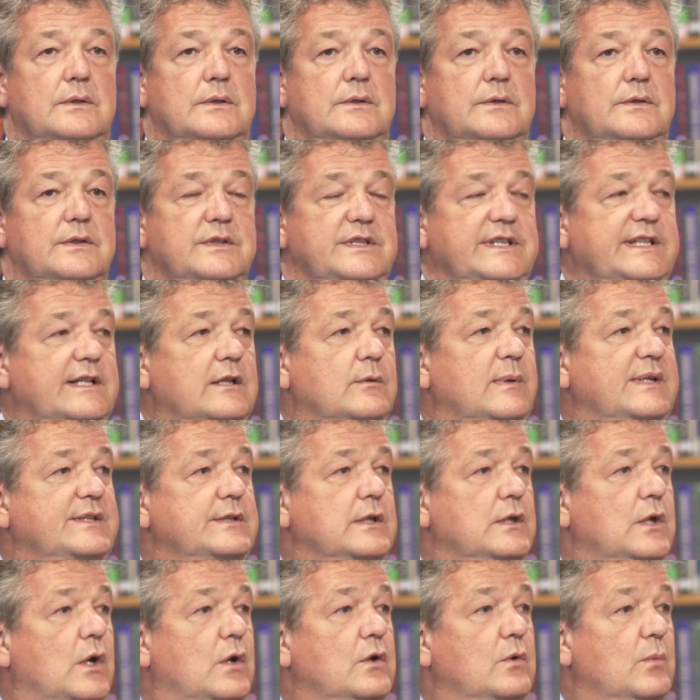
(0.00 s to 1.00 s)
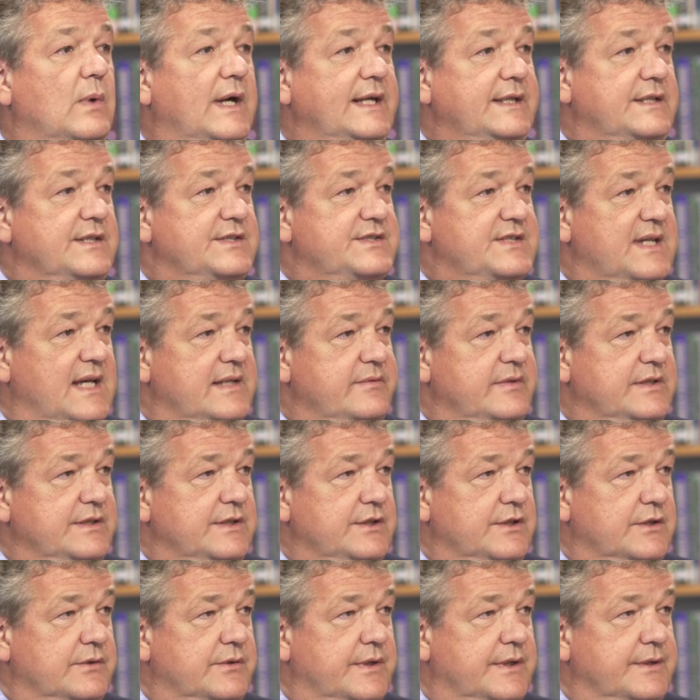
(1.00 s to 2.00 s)
The deal went a long way to saving
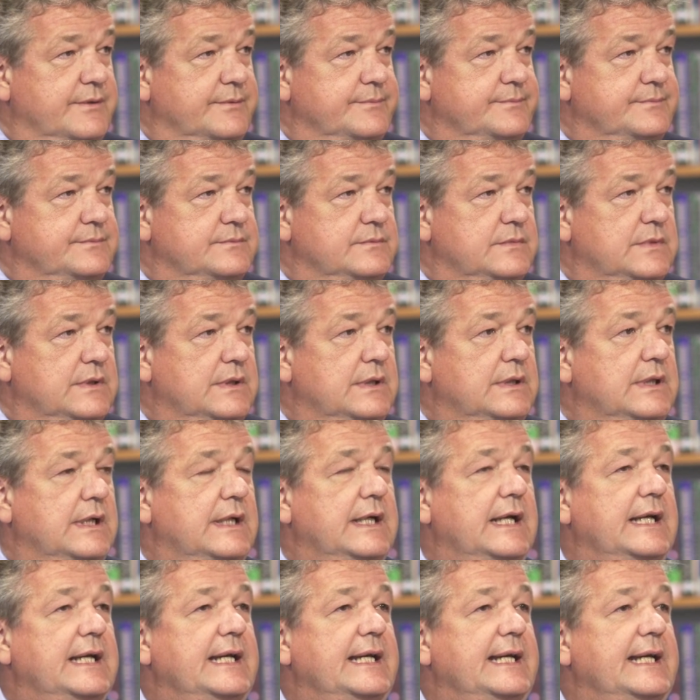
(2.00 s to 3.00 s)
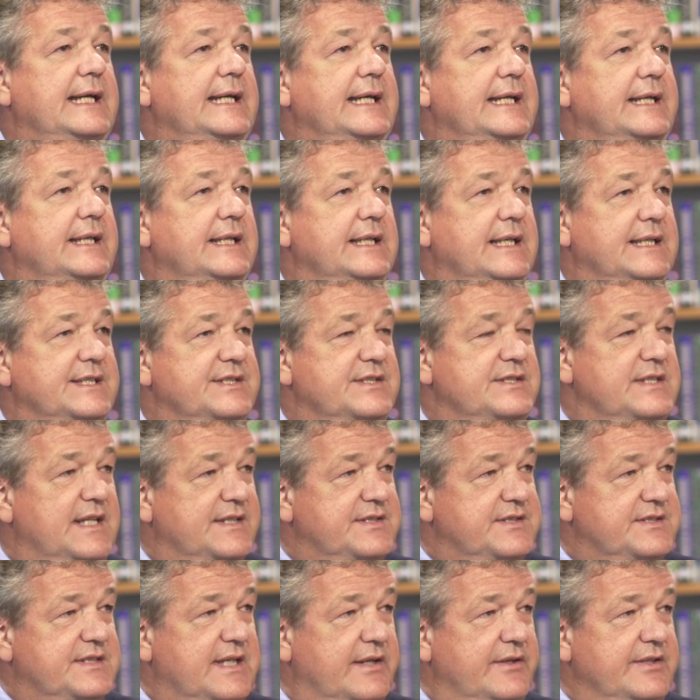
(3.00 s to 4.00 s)
the euro. It's
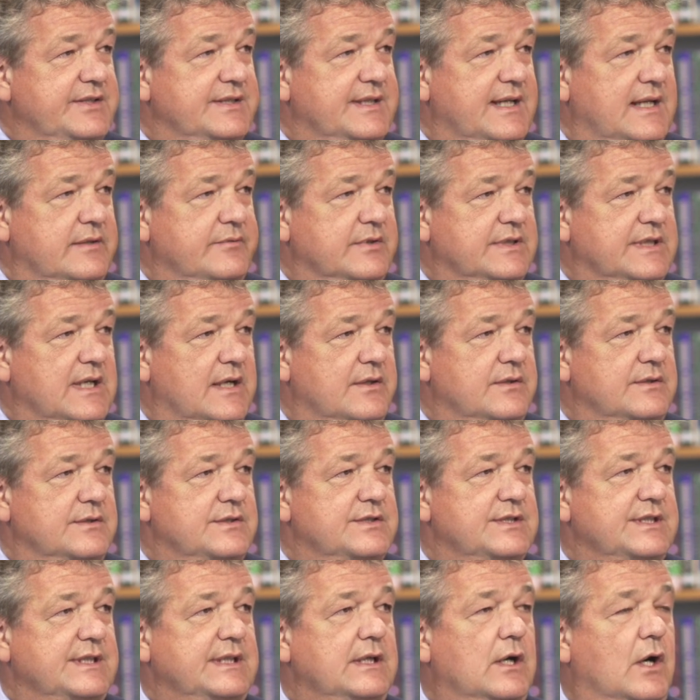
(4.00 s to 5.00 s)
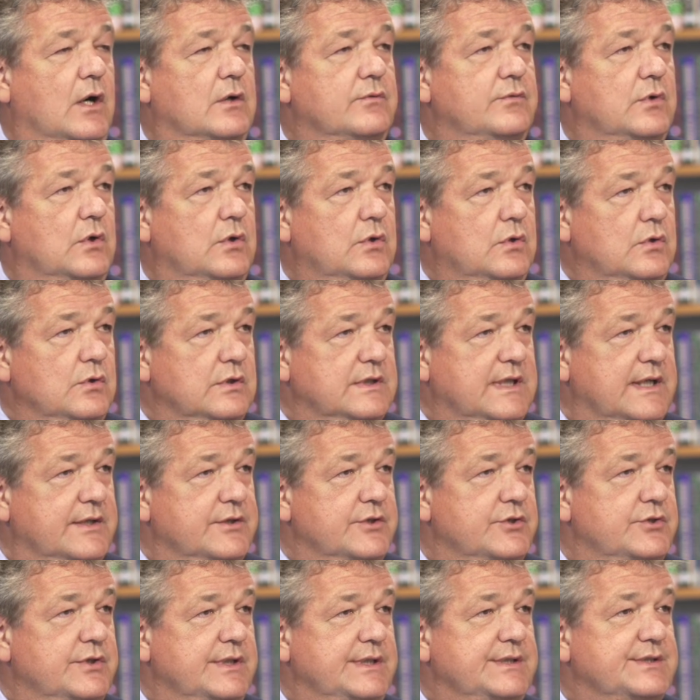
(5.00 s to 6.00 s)
necessary to have a currency of all
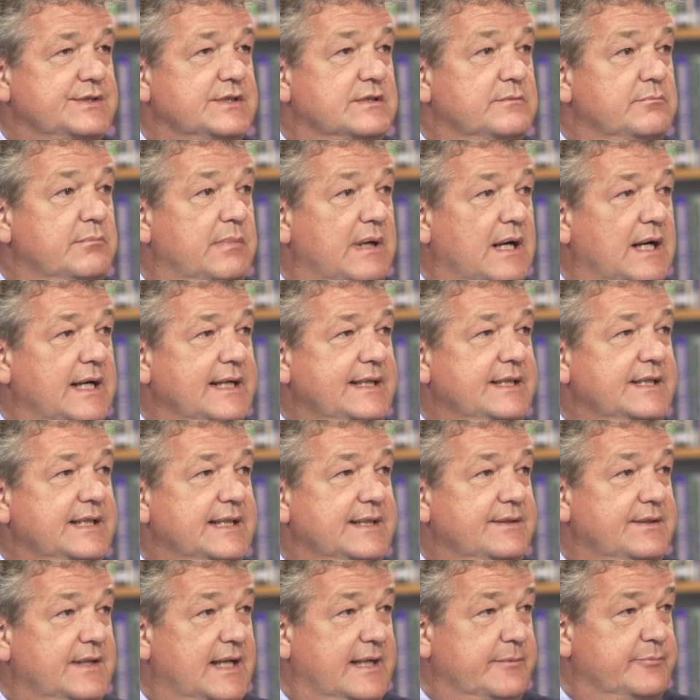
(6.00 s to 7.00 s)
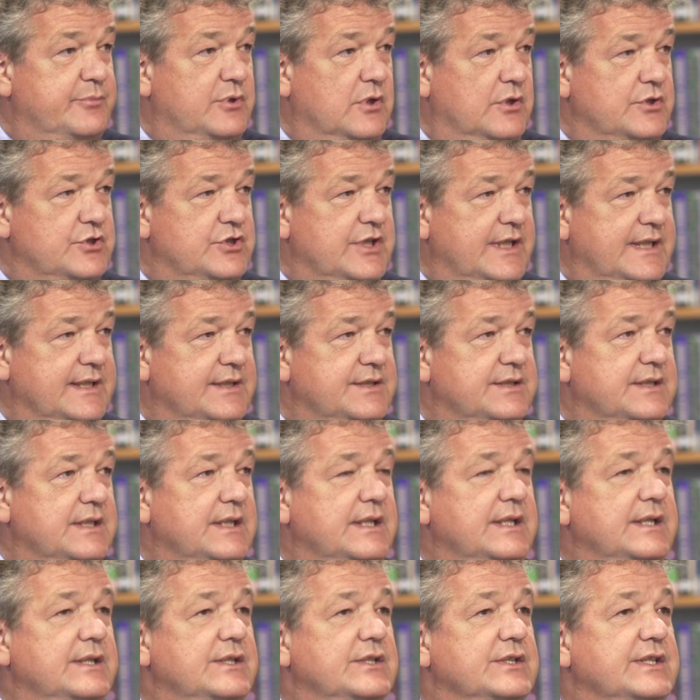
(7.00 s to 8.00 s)
countries combined in that project
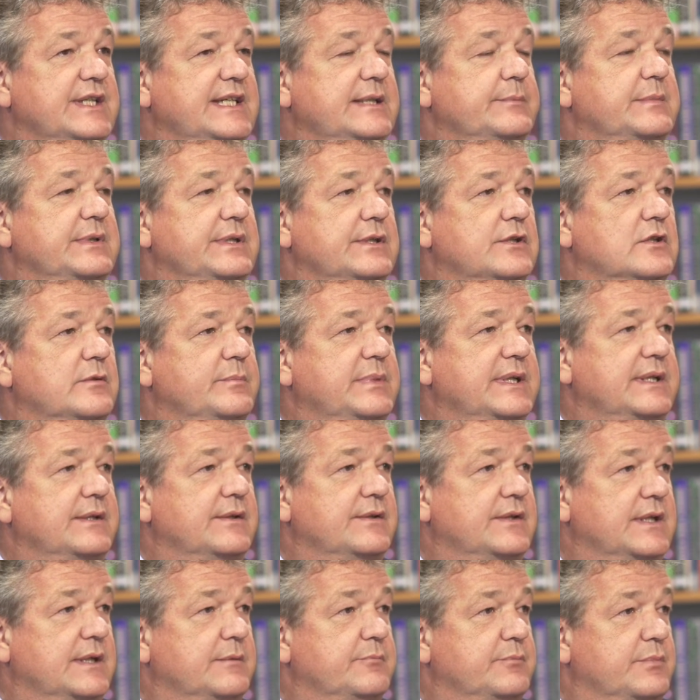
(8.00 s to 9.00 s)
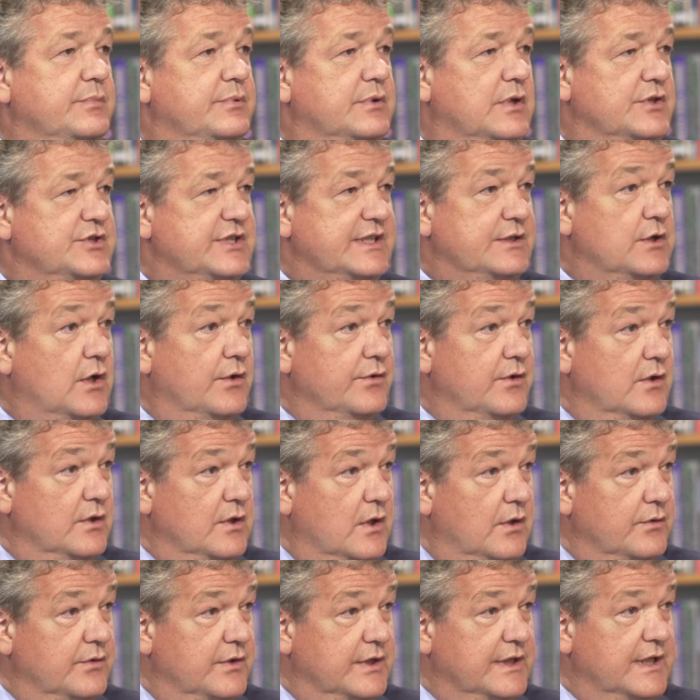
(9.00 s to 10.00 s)
to keep the European project
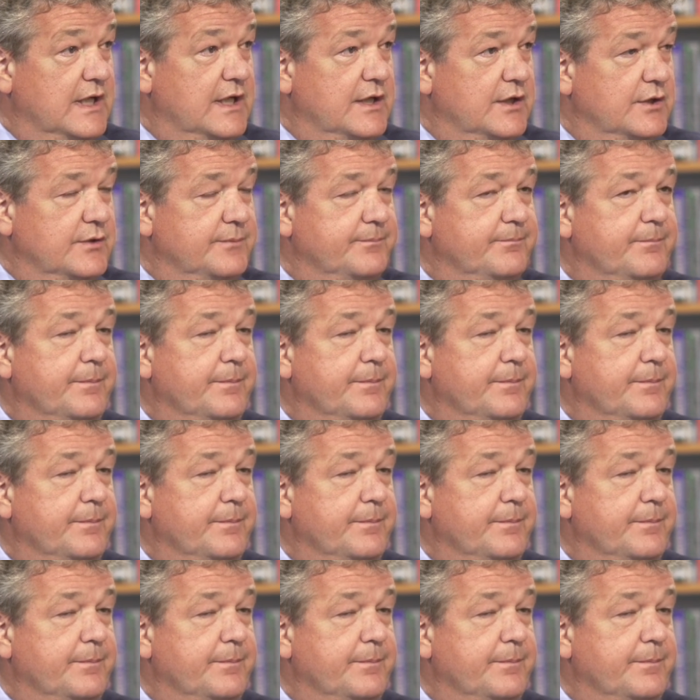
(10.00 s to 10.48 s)
on the go.